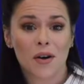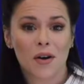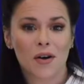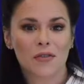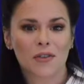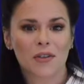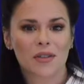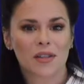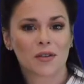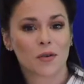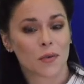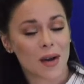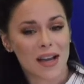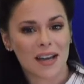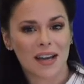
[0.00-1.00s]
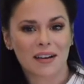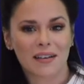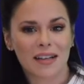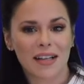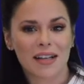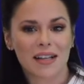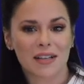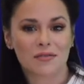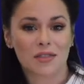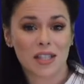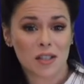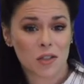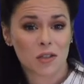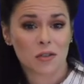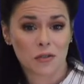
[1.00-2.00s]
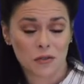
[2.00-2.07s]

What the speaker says: Over in the gray area of digital